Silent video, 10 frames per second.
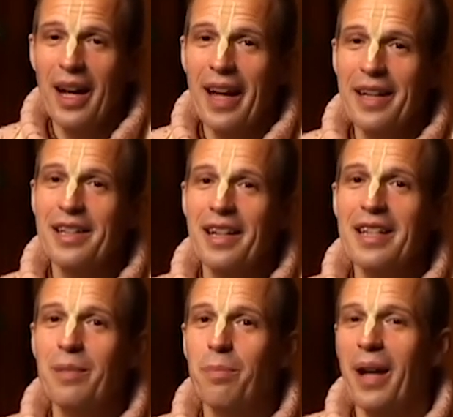and
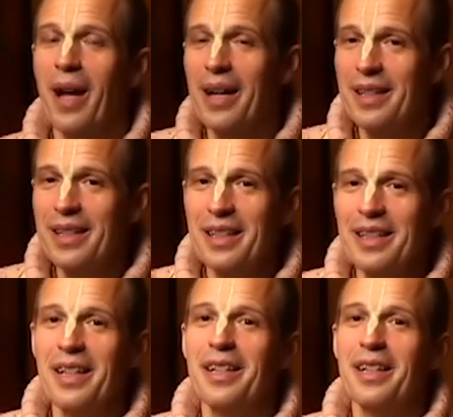transplanting it
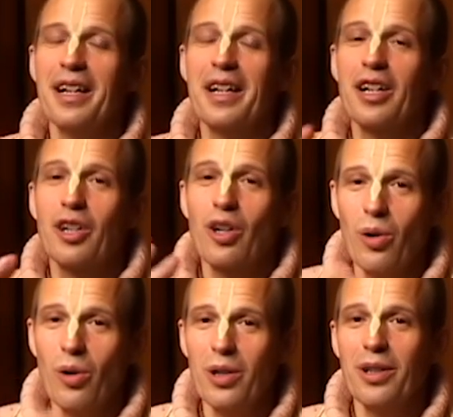in the
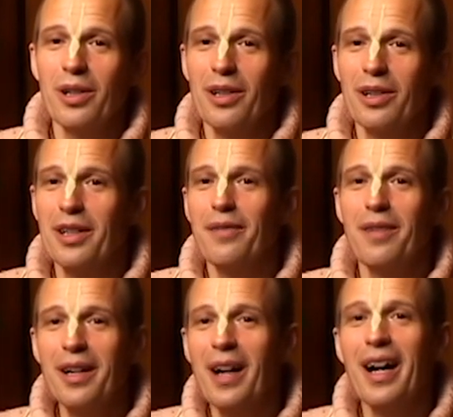cold
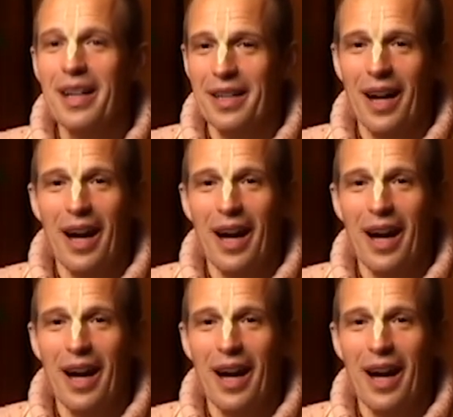River Rhine.